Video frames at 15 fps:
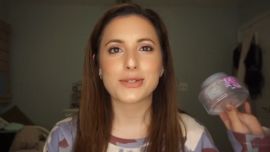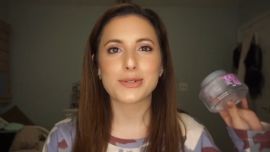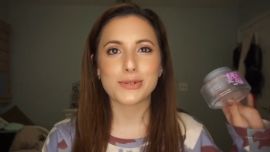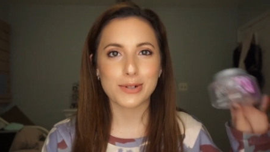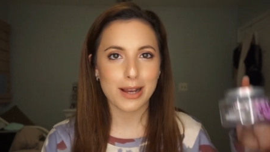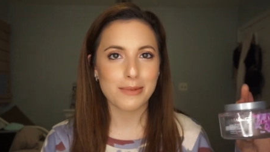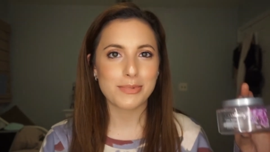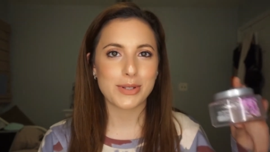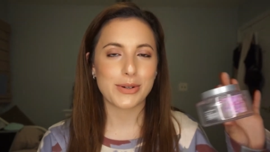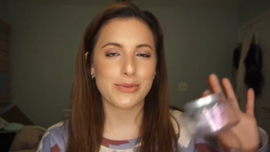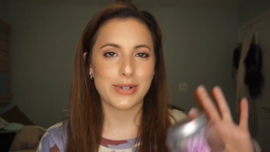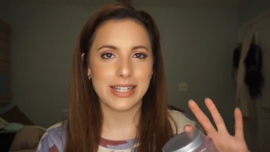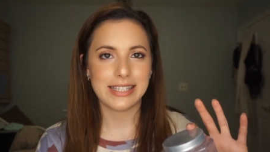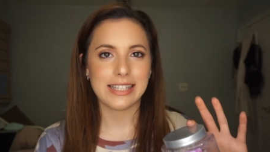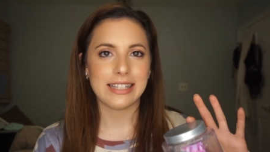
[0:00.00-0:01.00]
scrubs
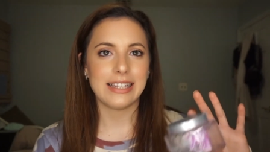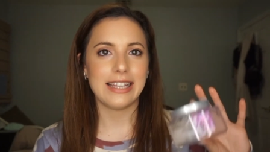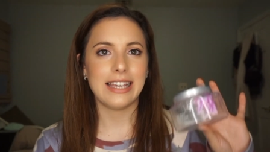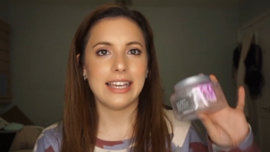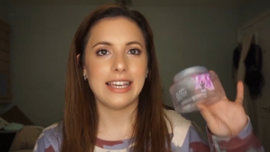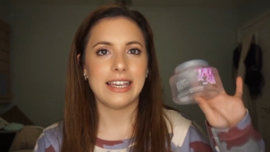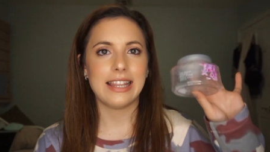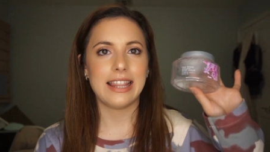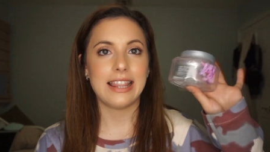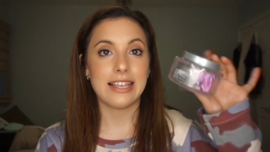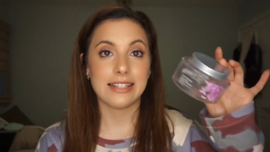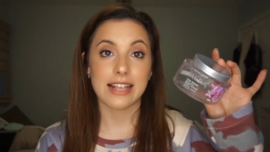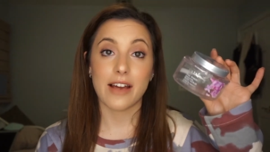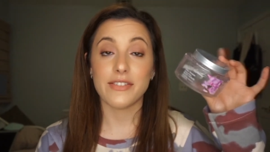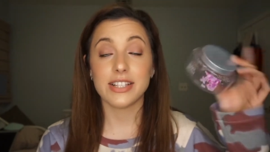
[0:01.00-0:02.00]
recently,
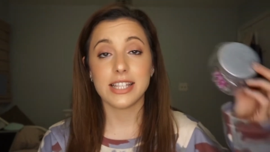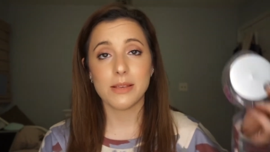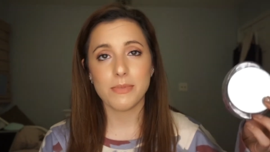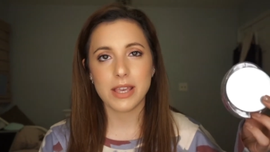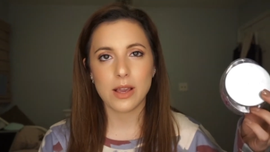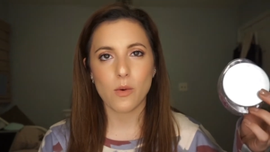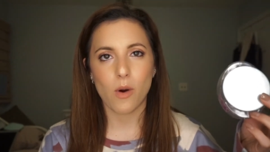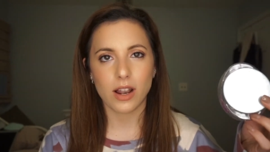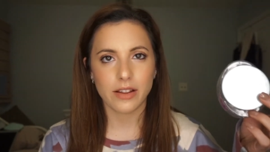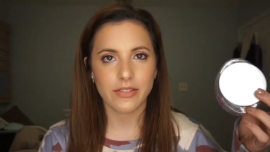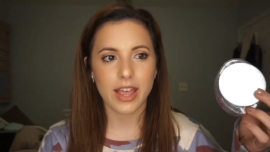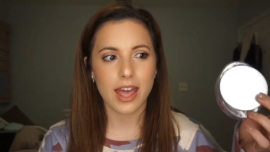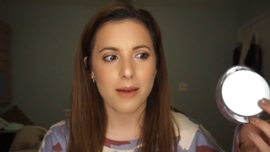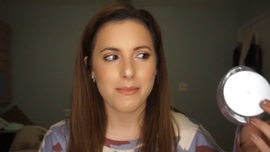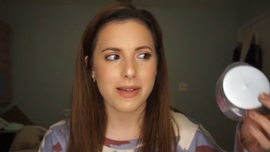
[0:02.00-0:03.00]
this obviously being one of
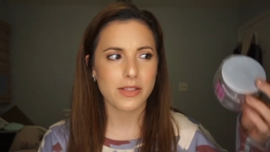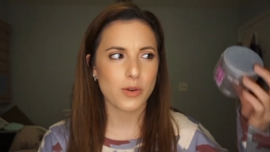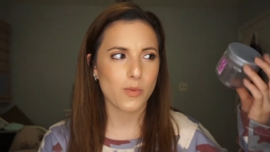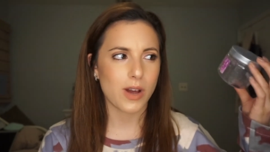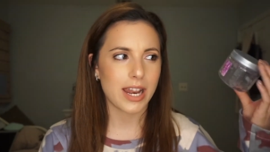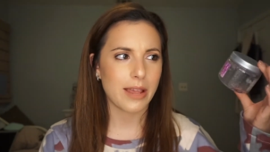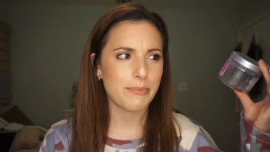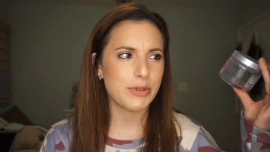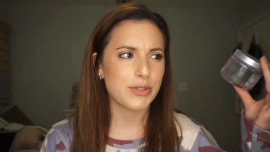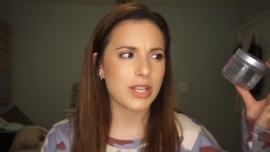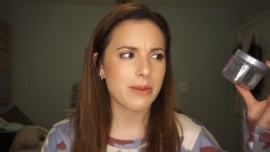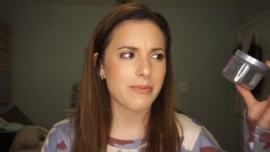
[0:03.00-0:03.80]
them. The one I'm using